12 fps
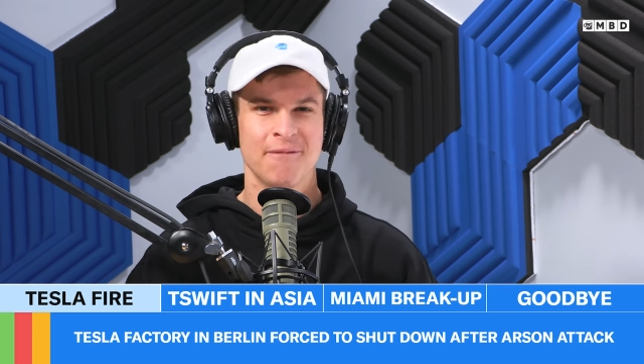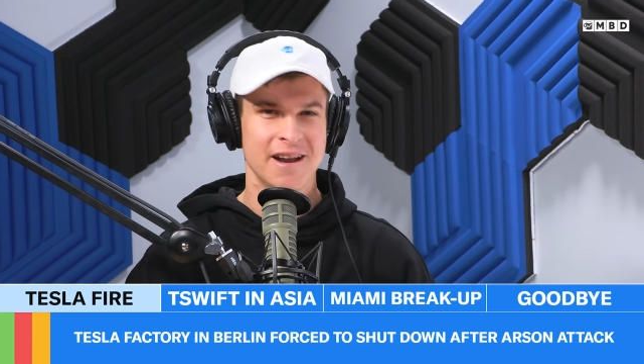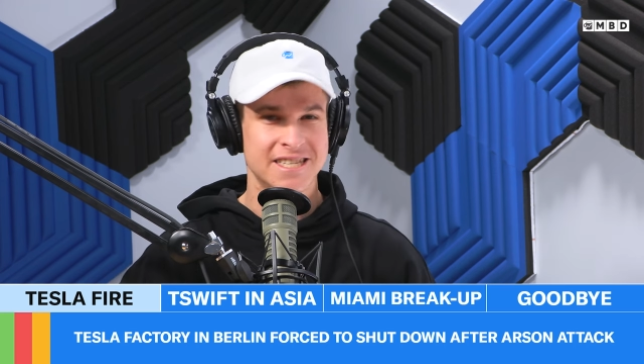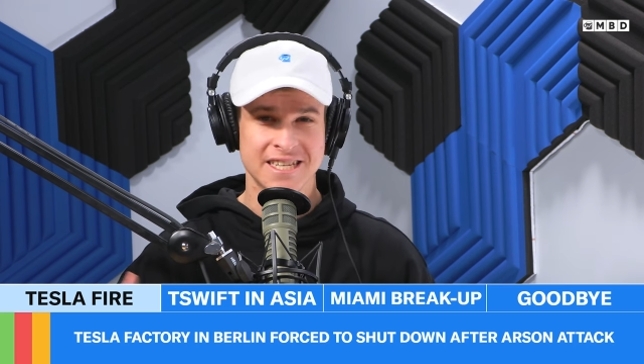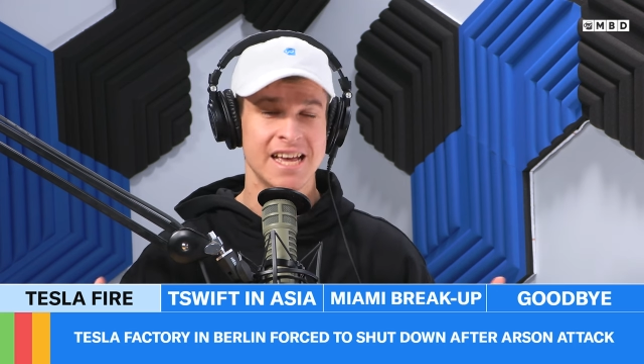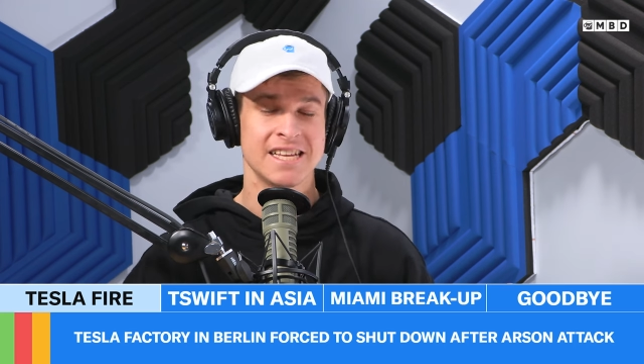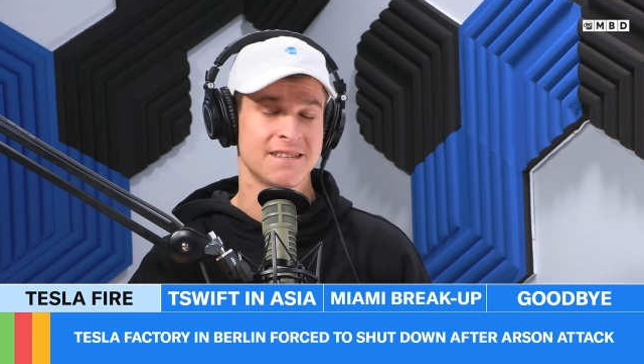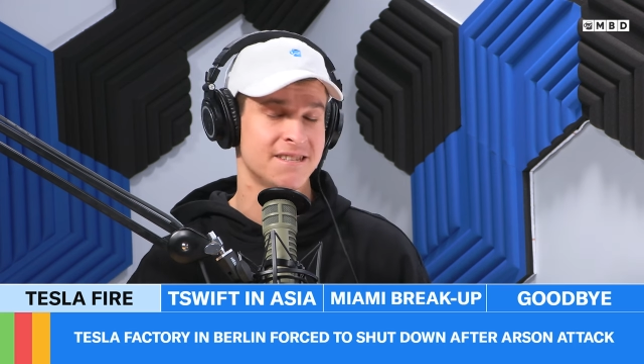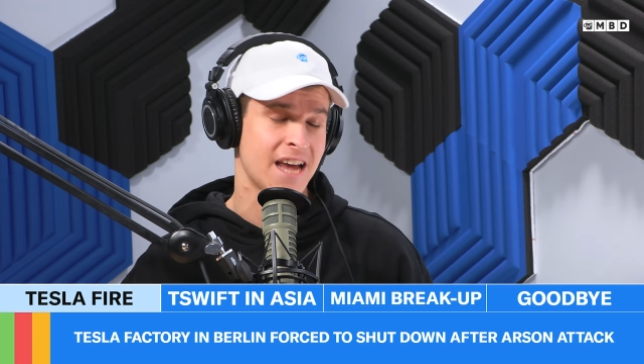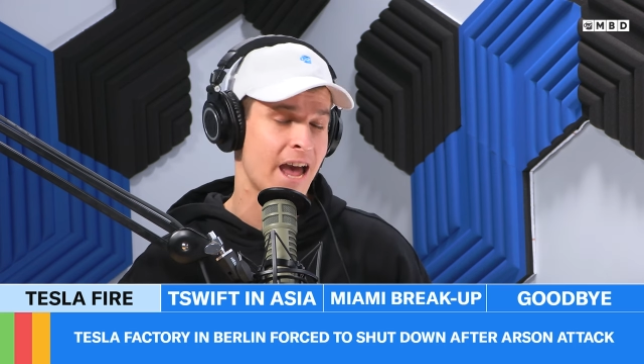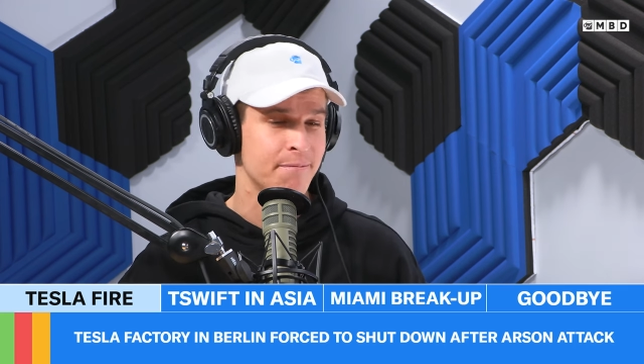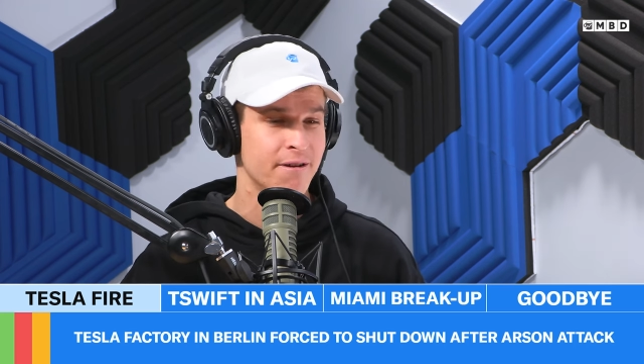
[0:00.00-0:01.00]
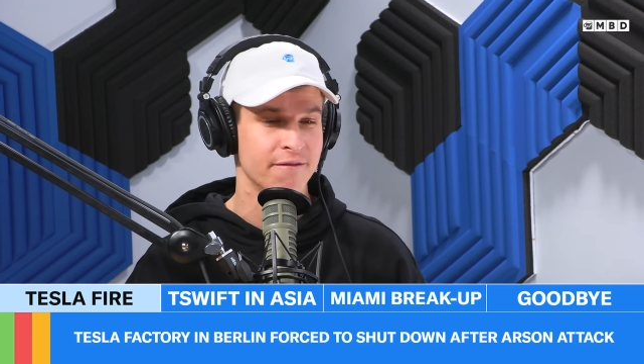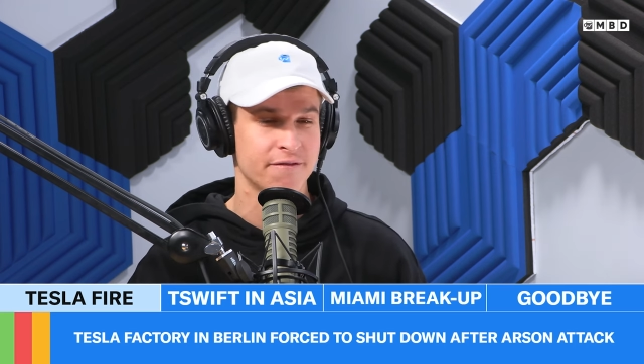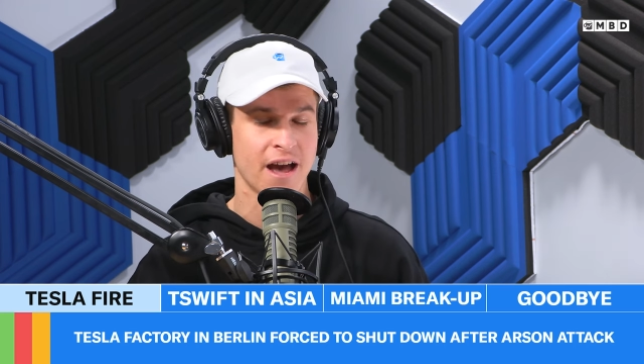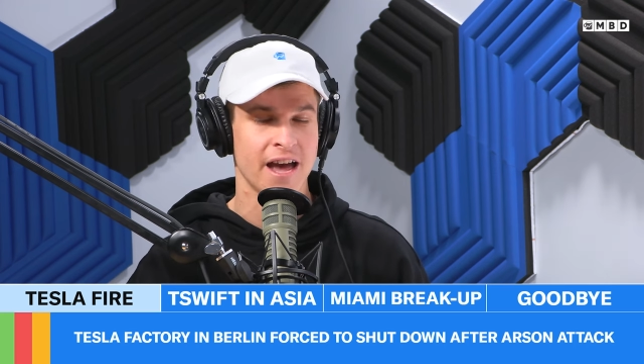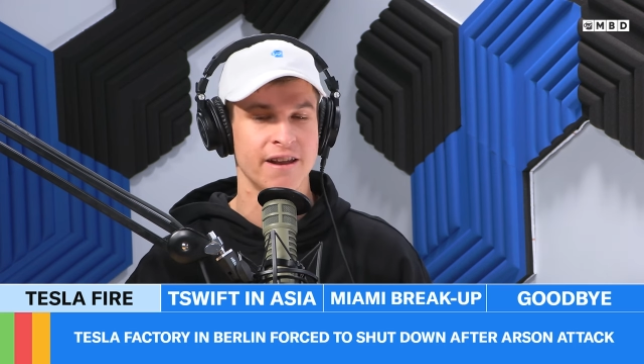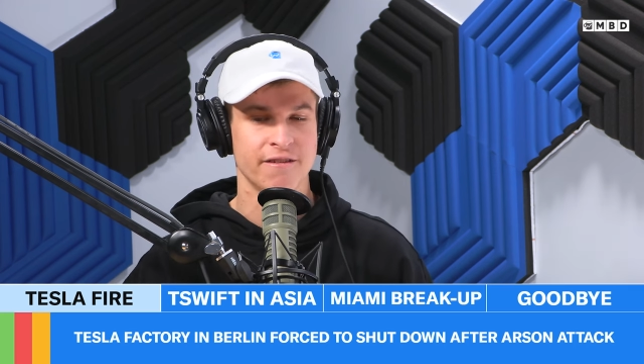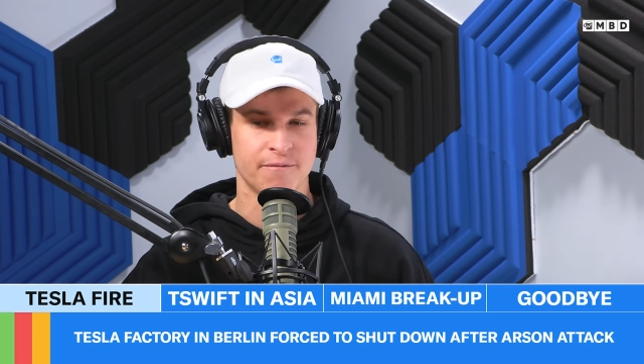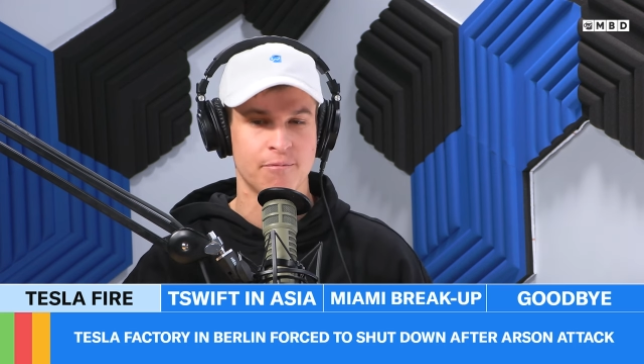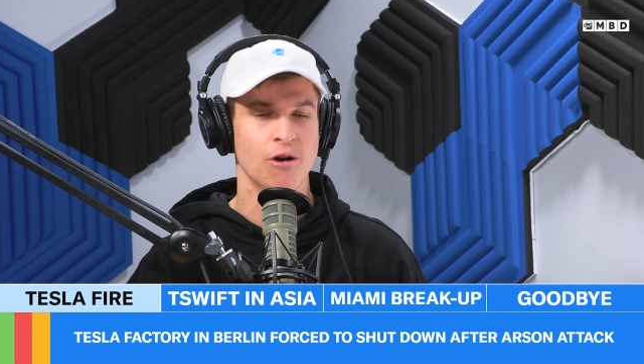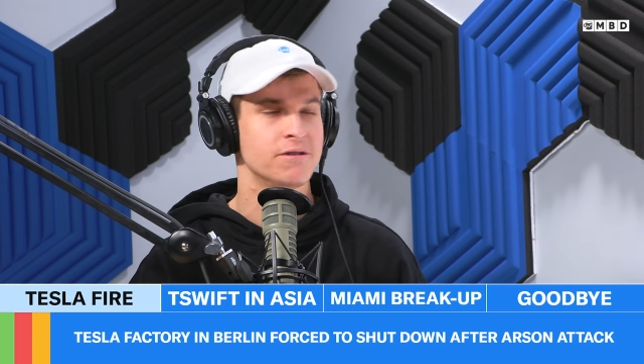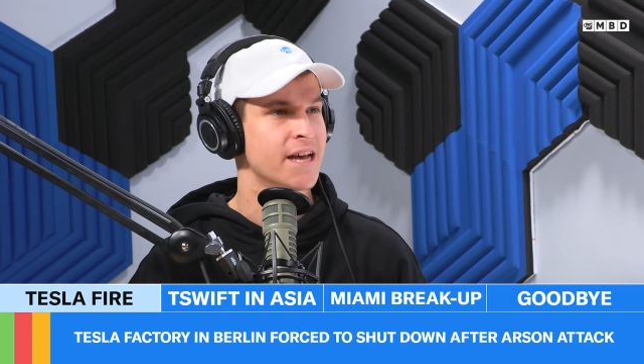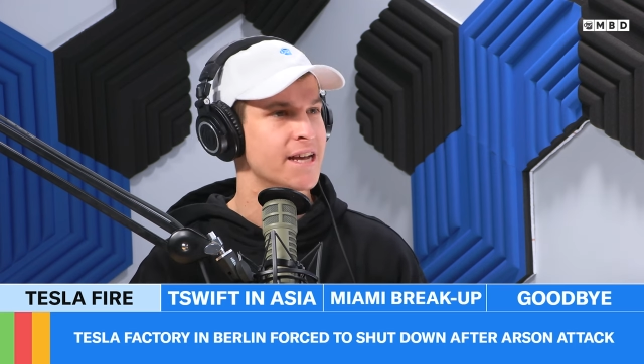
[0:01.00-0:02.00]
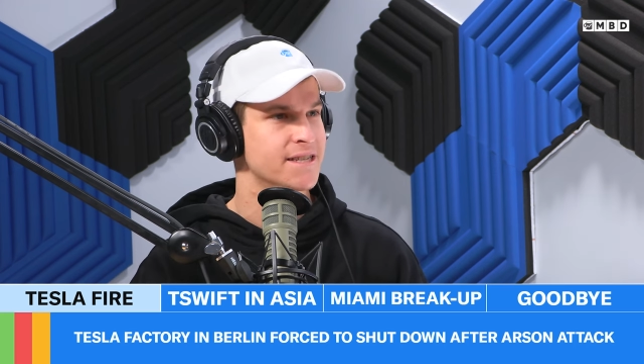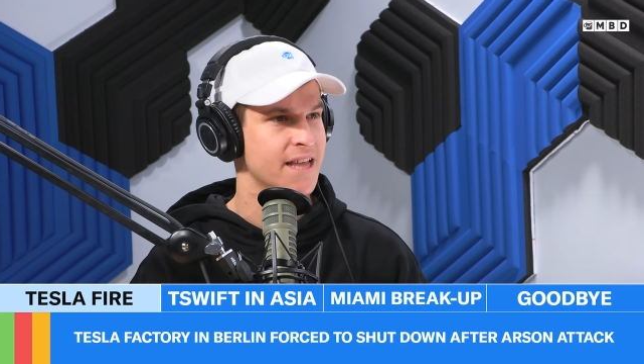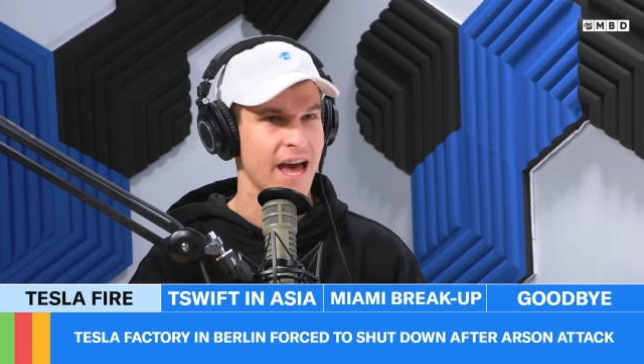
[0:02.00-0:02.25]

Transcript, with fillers: but it's it's a type of kind of protest